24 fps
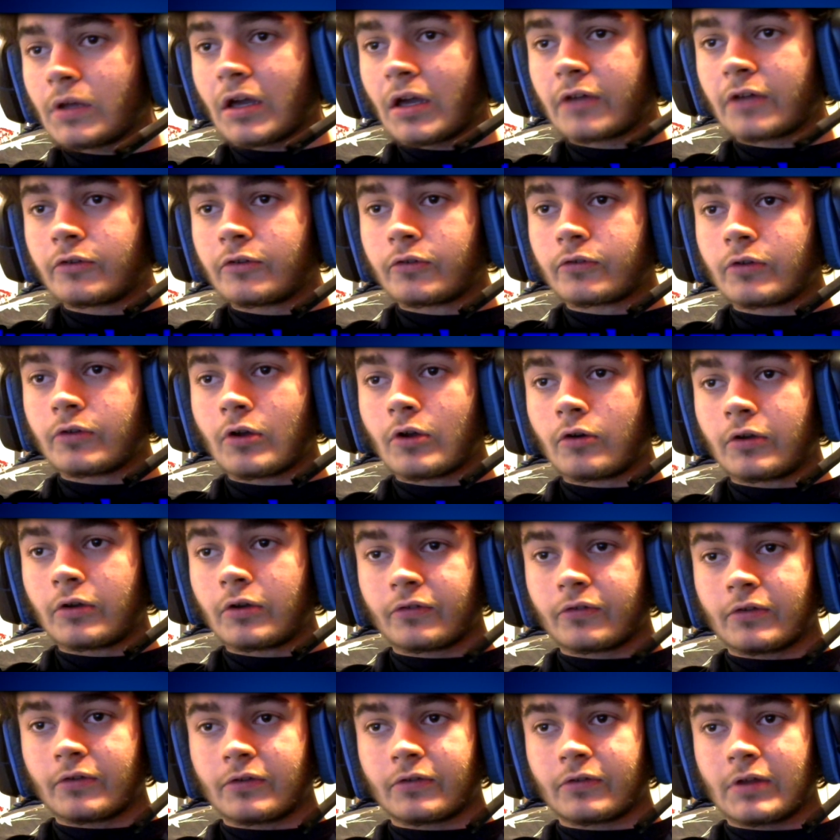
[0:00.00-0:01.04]
I just
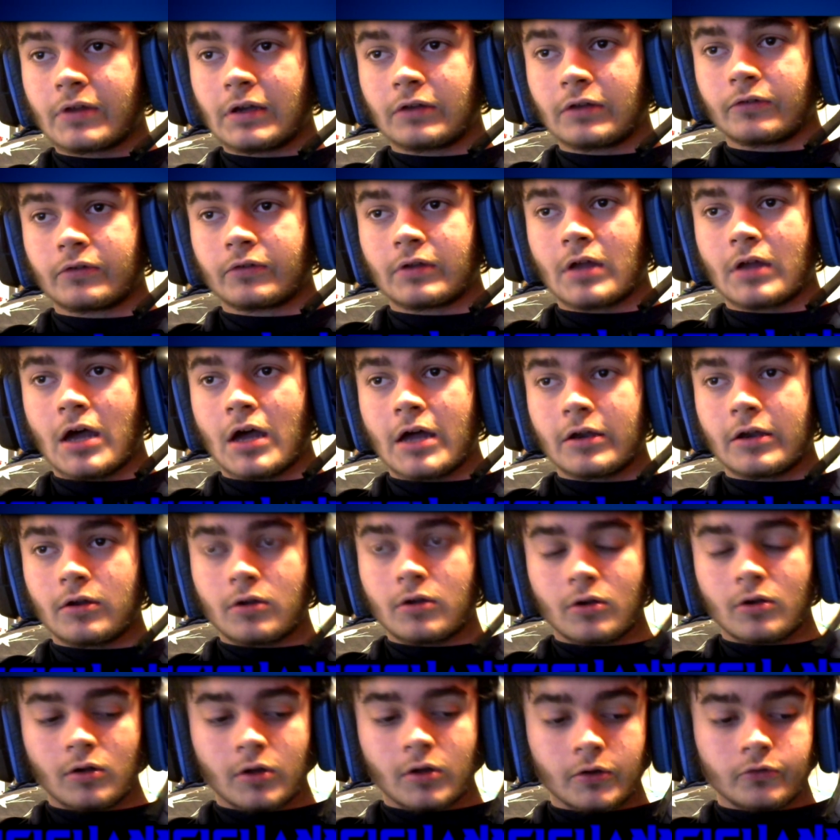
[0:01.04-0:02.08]
noticed this thing is not
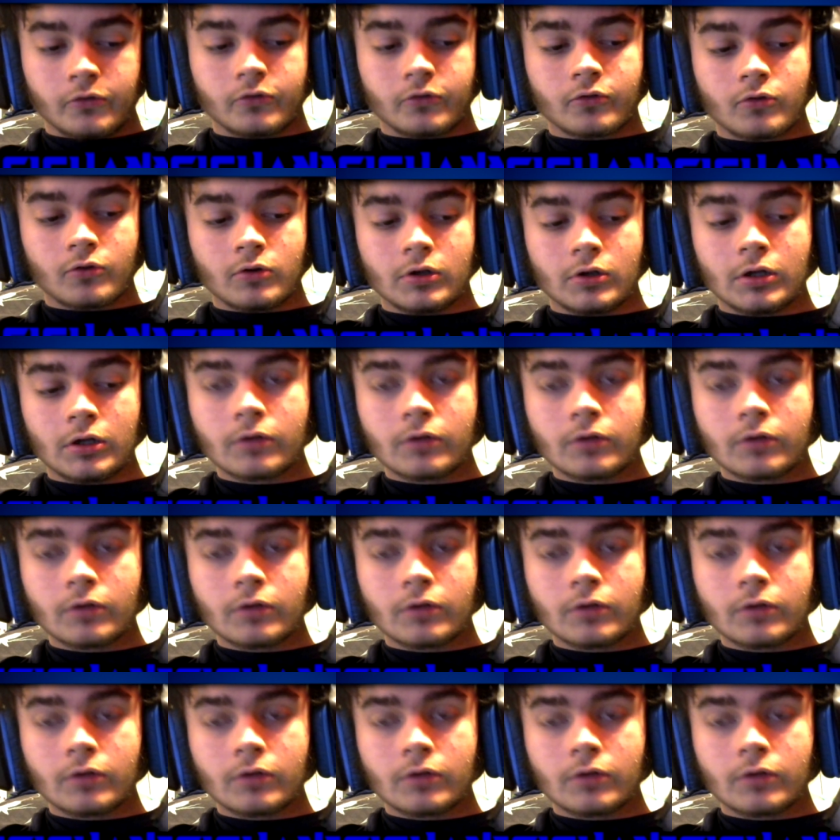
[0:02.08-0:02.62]
on screen